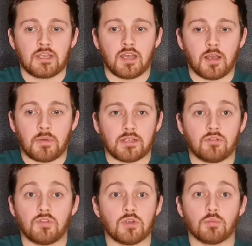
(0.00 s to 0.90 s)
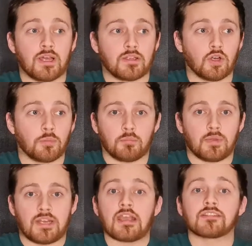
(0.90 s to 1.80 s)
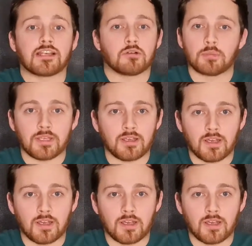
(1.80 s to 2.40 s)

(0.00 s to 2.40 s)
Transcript: I might review my next sour beer.